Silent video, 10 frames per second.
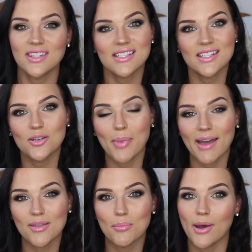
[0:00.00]
this little
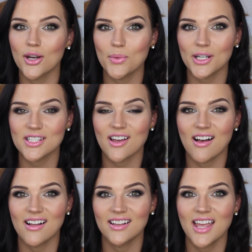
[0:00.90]
Bath & Body Works
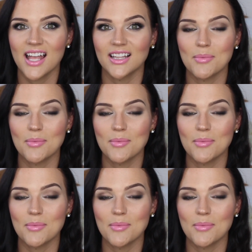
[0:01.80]
haul.